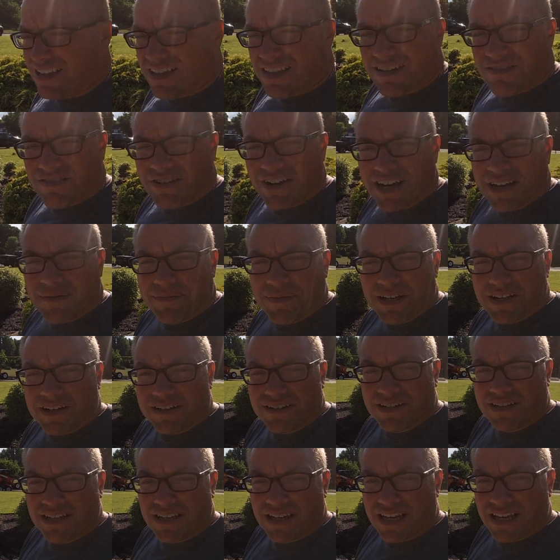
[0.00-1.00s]
Ram
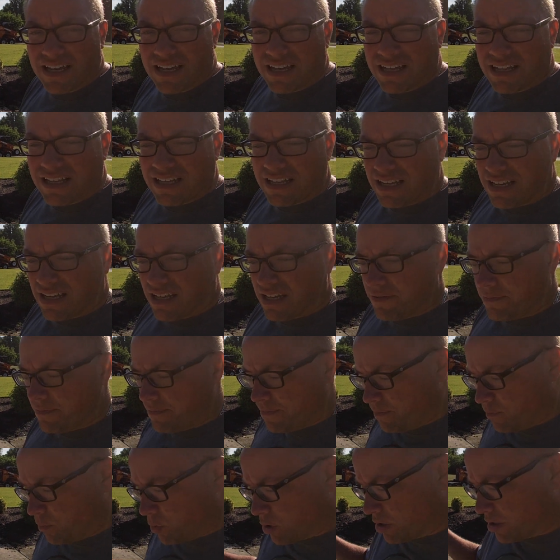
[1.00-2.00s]
there, and
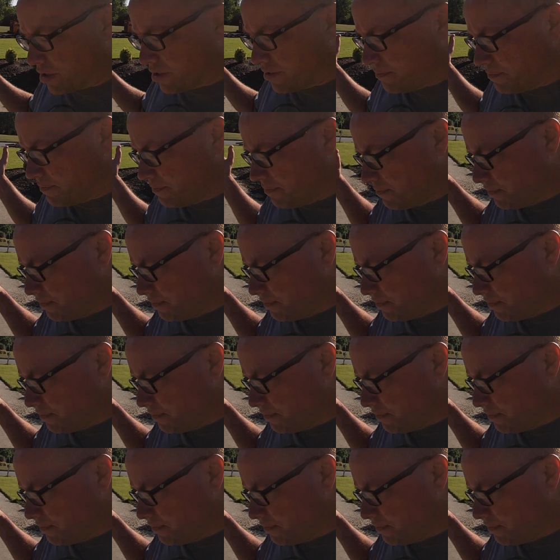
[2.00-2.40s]
we're gonna